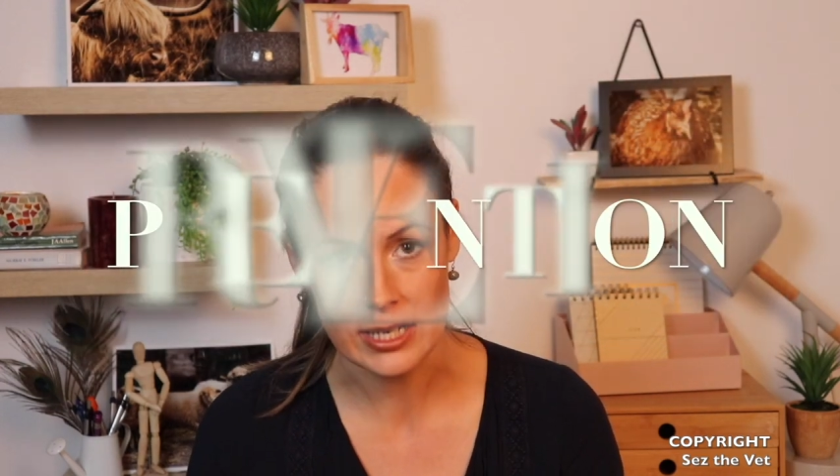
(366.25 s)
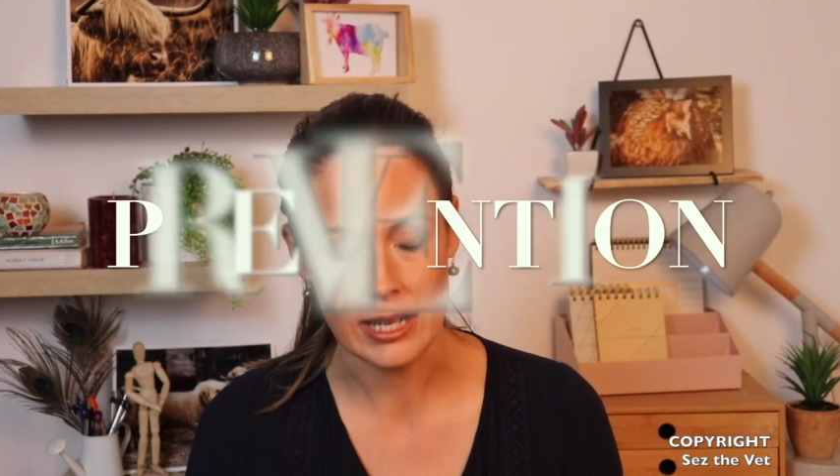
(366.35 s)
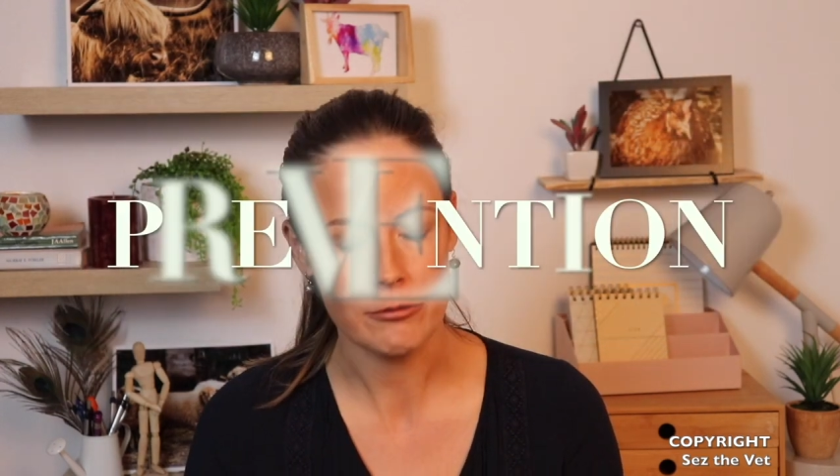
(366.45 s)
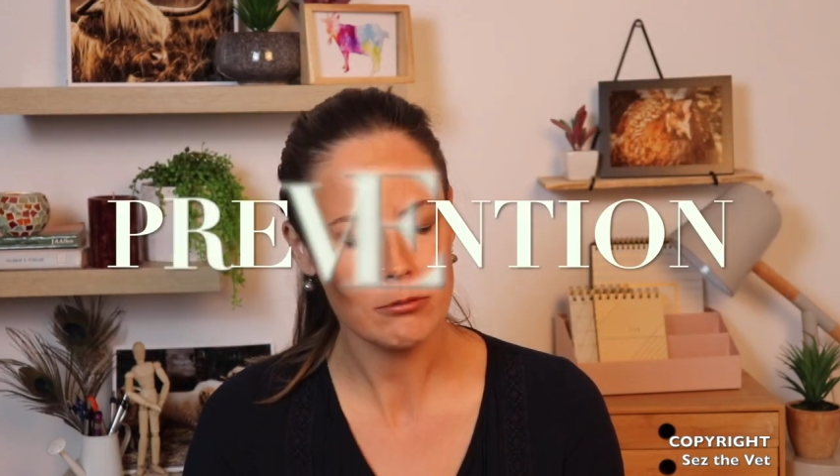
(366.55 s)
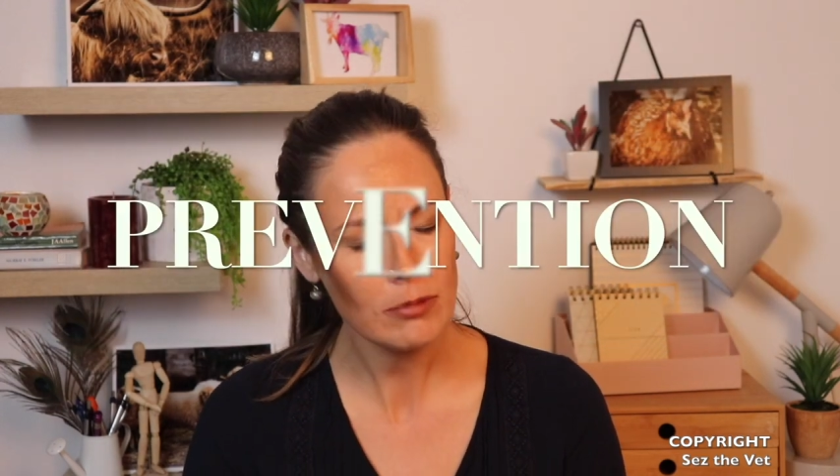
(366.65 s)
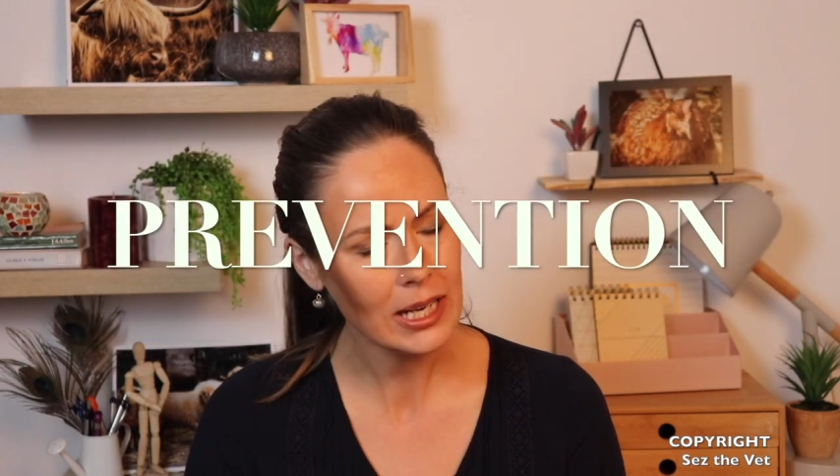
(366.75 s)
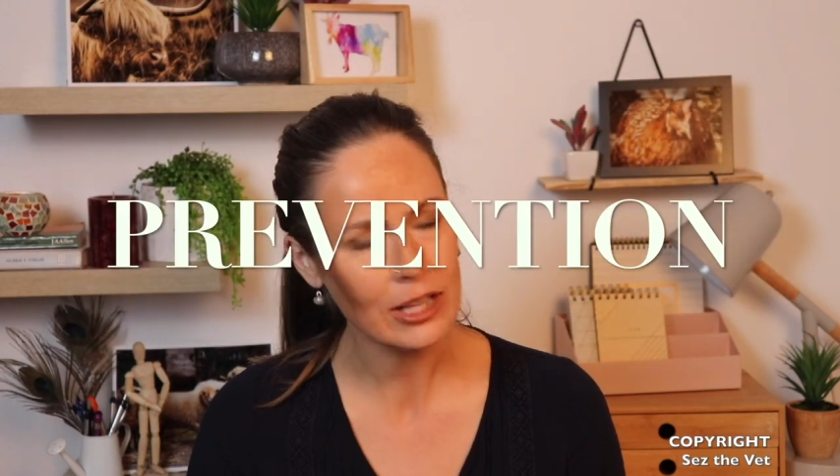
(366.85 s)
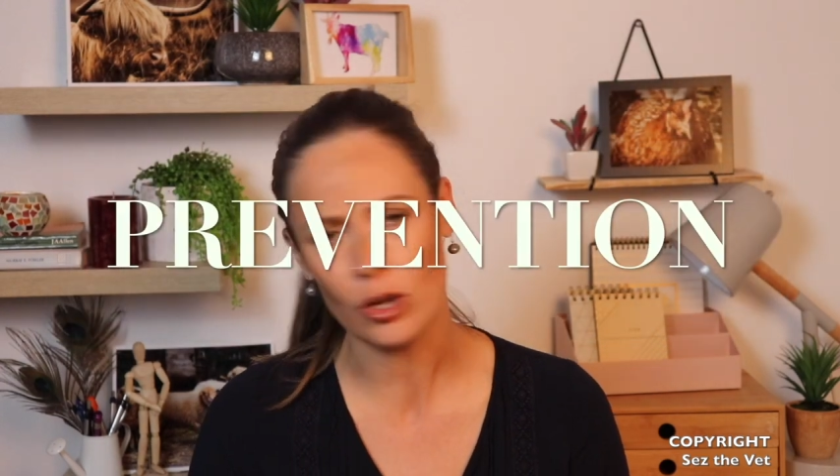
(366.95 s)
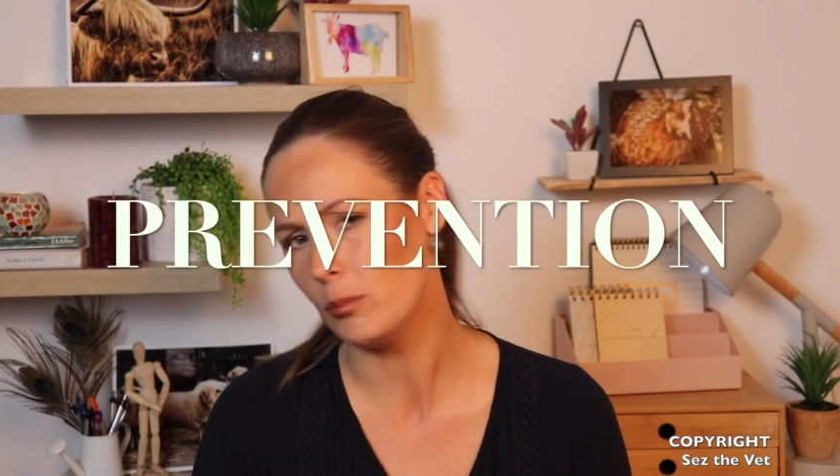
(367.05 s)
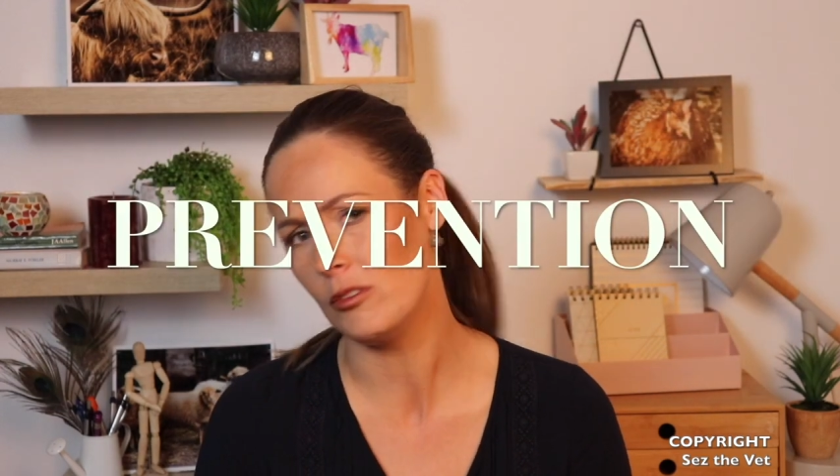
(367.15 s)
and I really
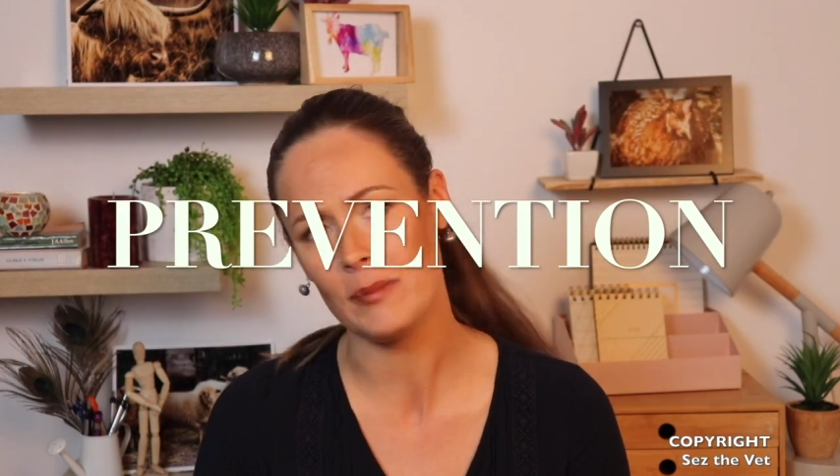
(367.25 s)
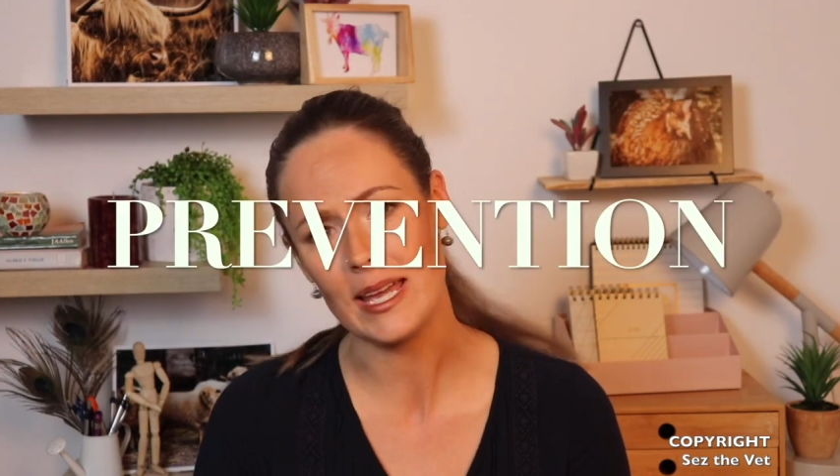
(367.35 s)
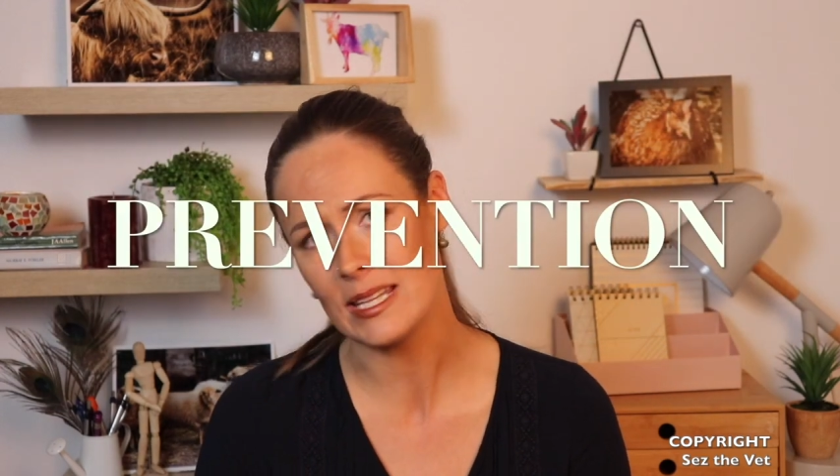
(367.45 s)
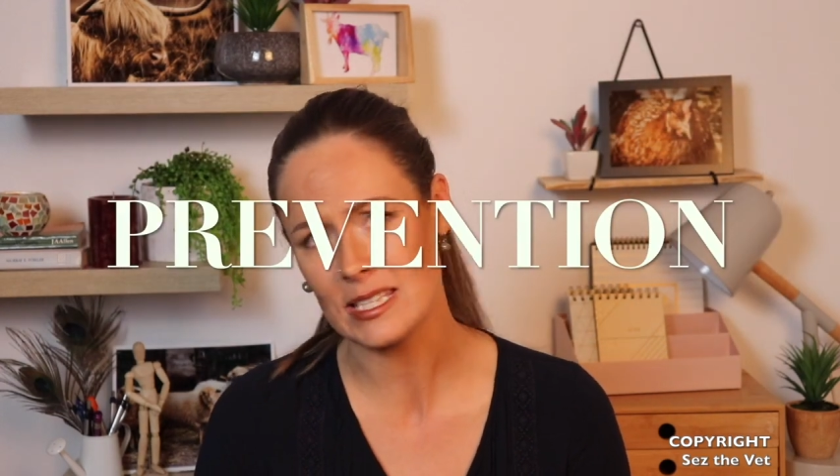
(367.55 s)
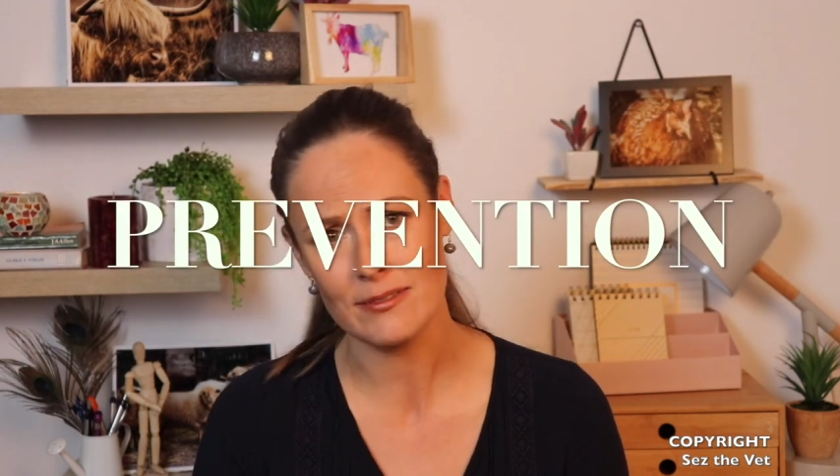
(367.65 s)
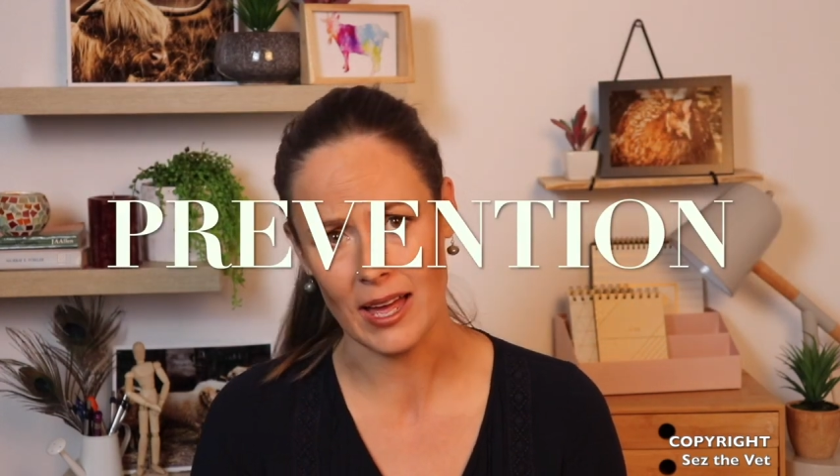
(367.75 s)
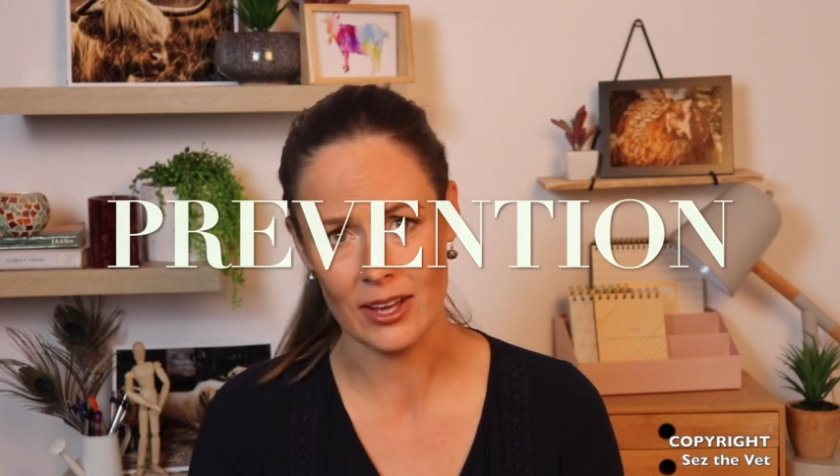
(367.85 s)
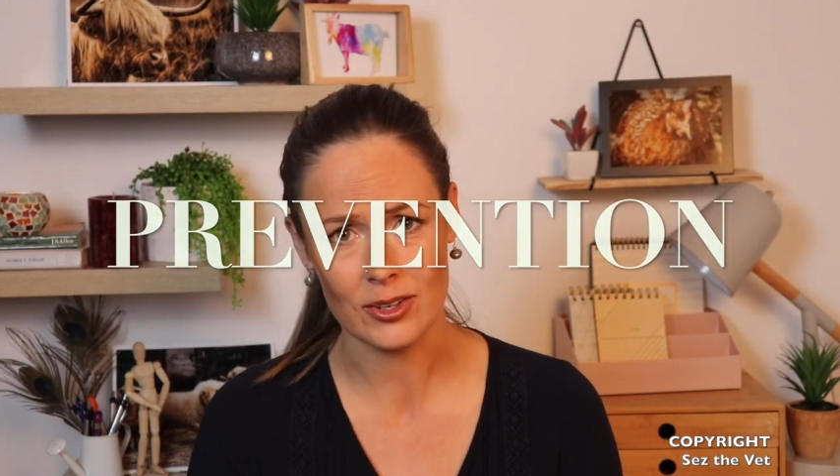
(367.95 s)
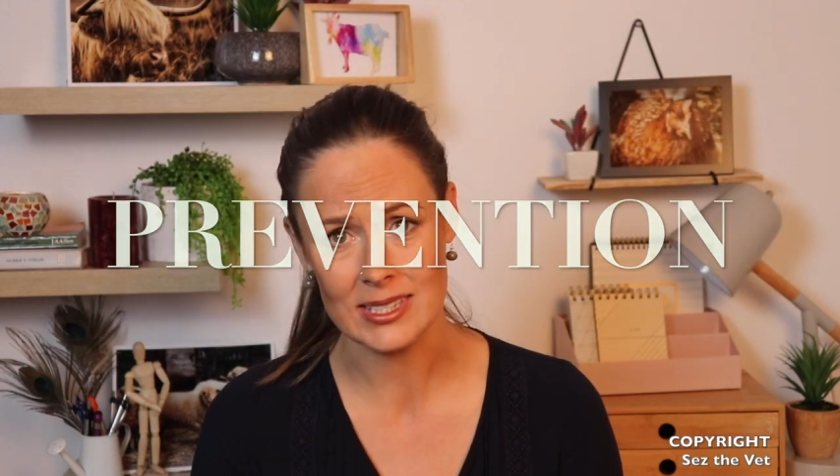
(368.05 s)
hope you've made it this far because